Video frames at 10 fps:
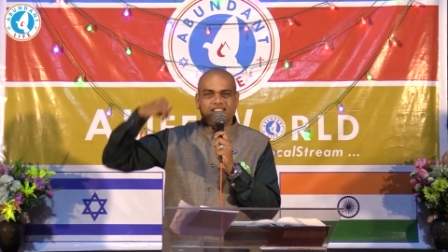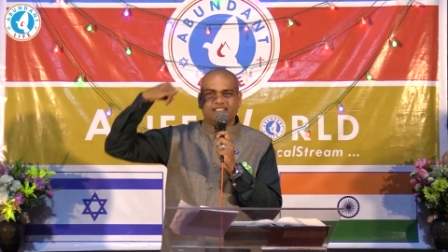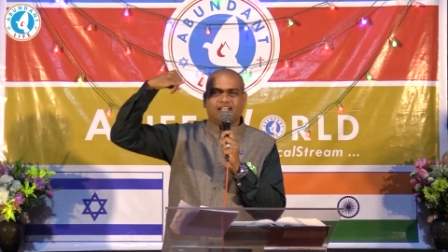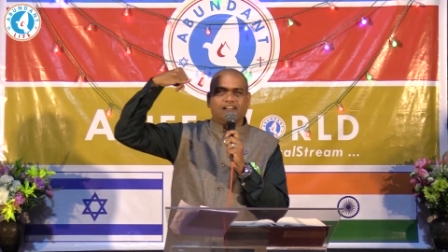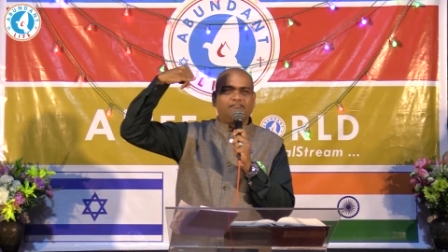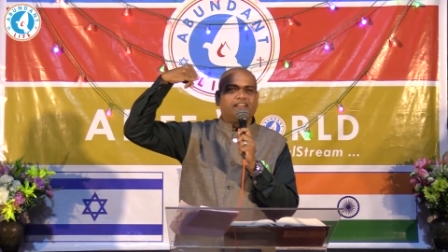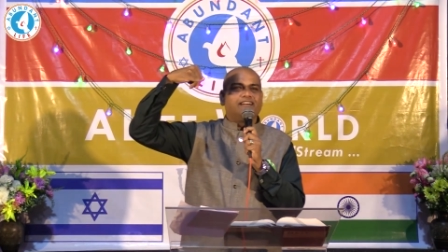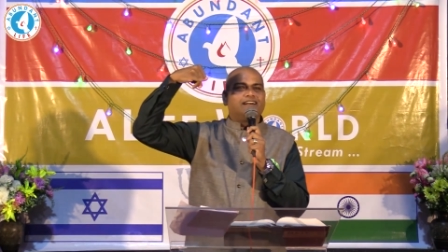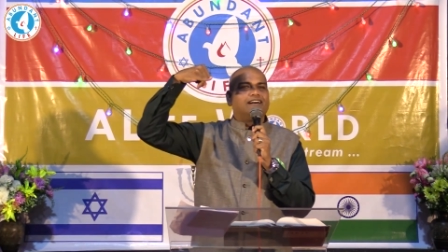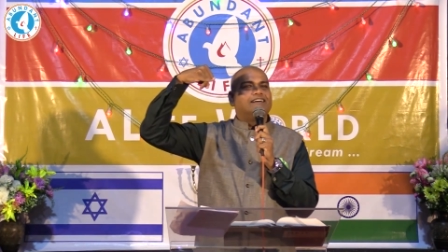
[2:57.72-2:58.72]
his little
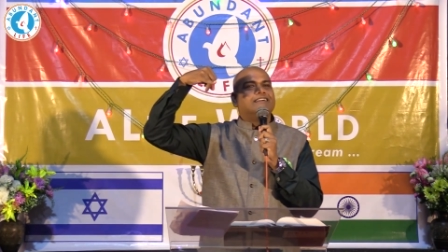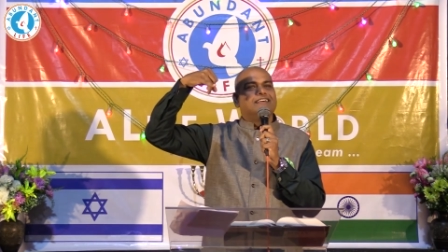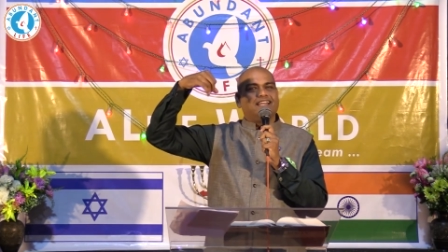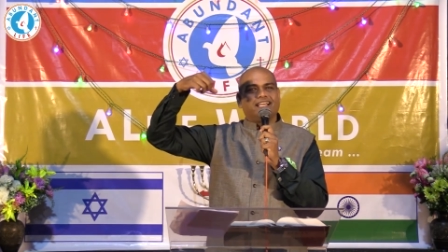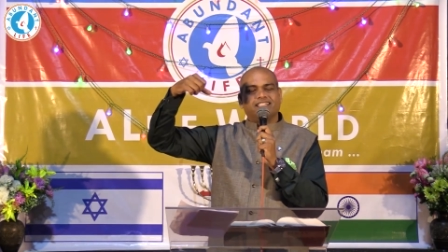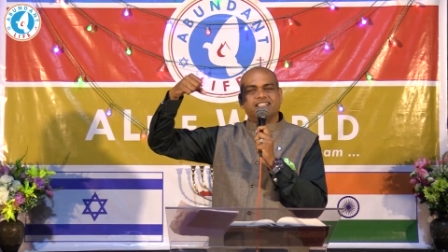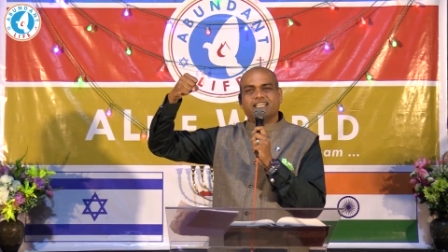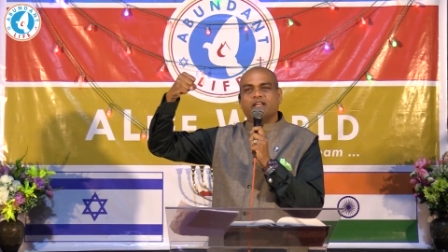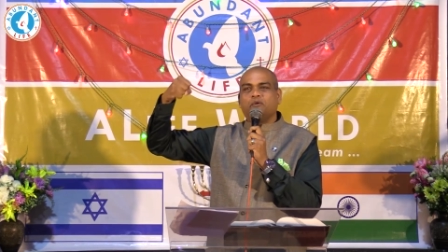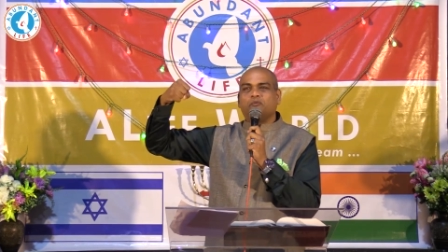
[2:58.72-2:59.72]
finger like this,
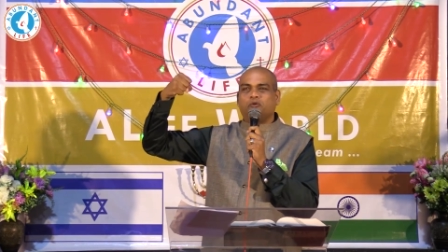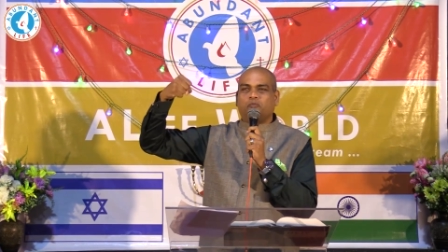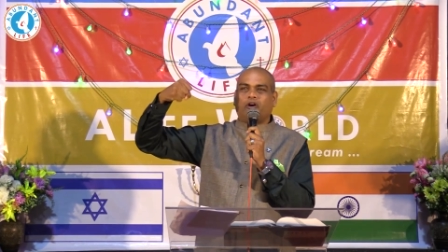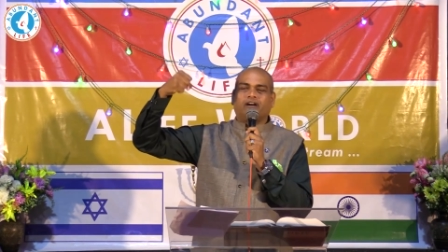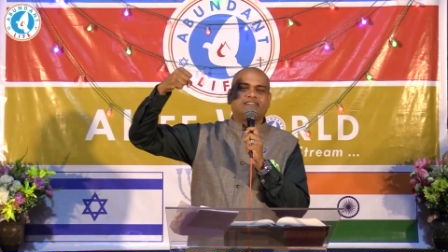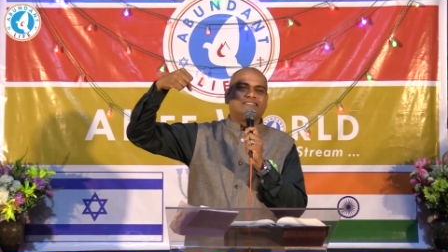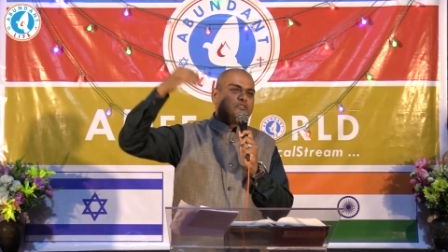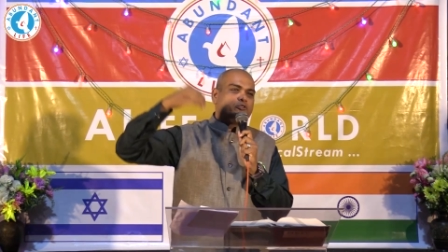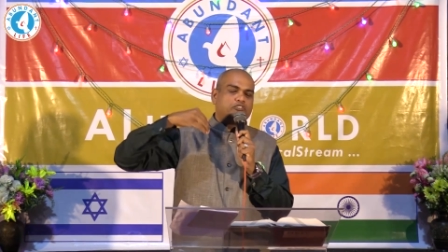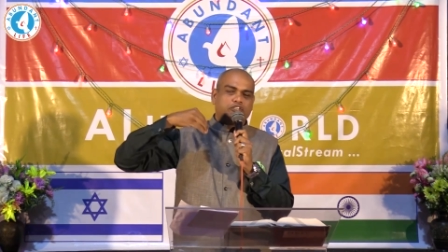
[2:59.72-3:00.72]
and we would walk
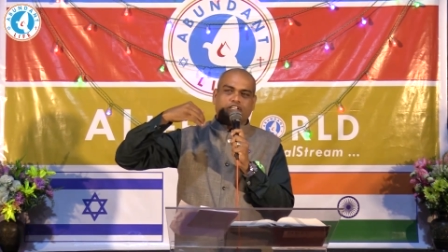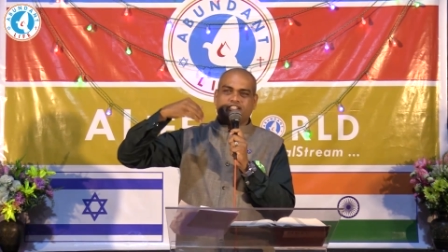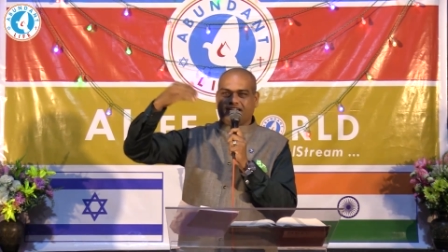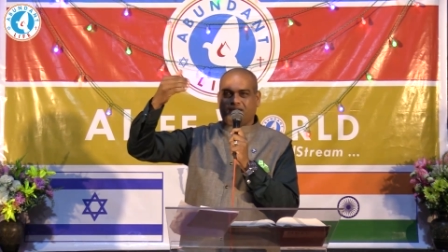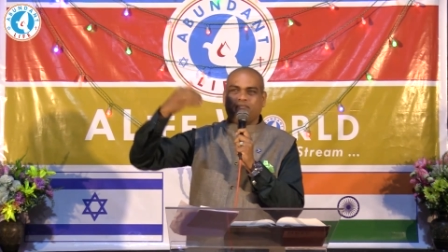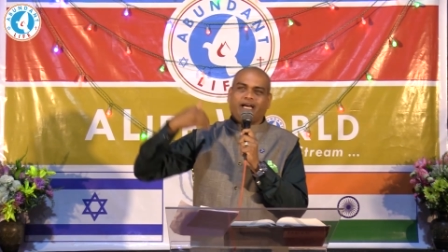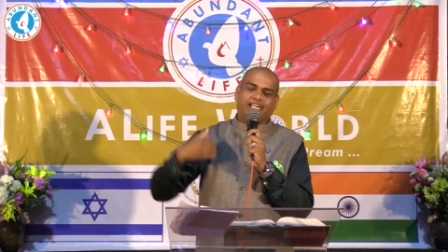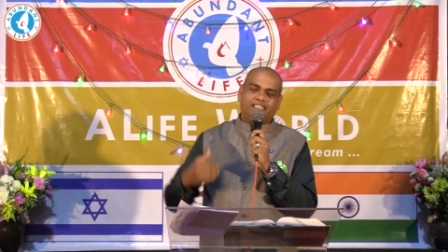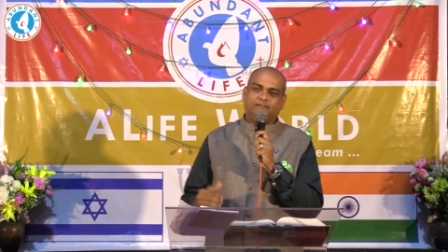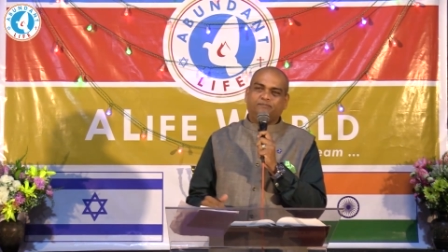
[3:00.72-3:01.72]
to church and
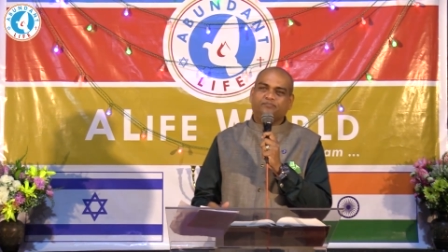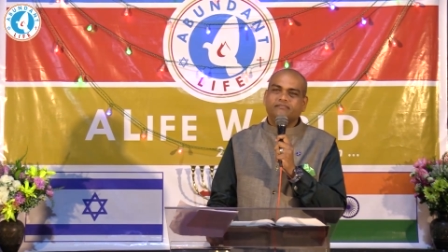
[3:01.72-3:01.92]
back.